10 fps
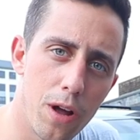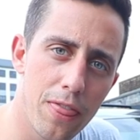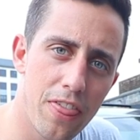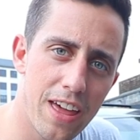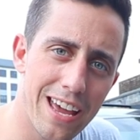
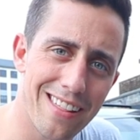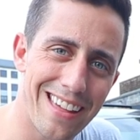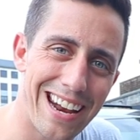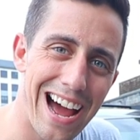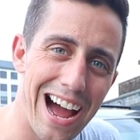one thing is
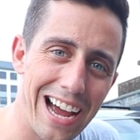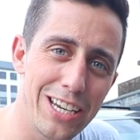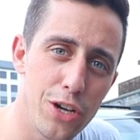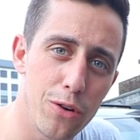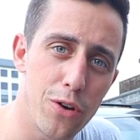that I
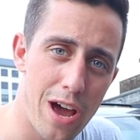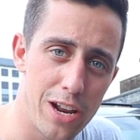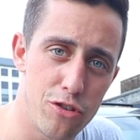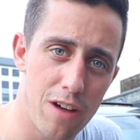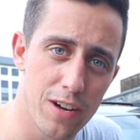don't know how
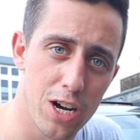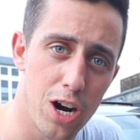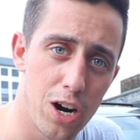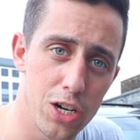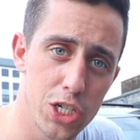to drive a
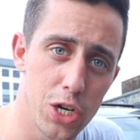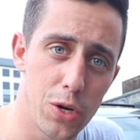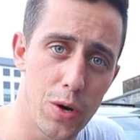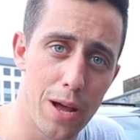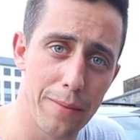car,
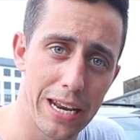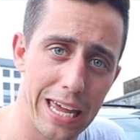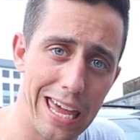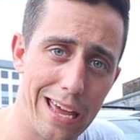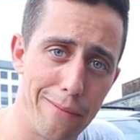so I'm gonna
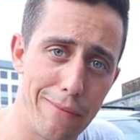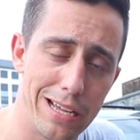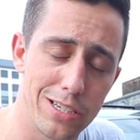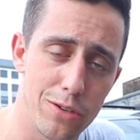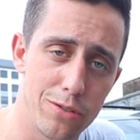get
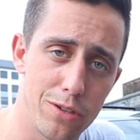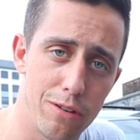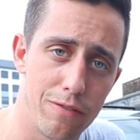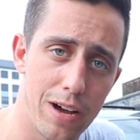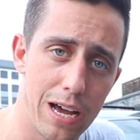
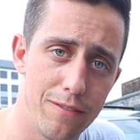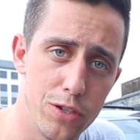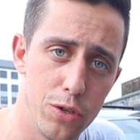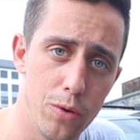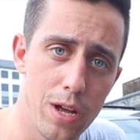Matt005
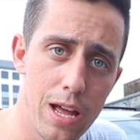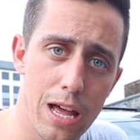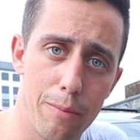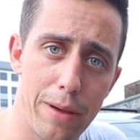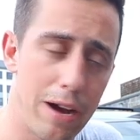to
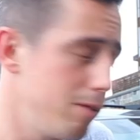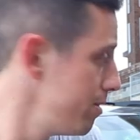help out.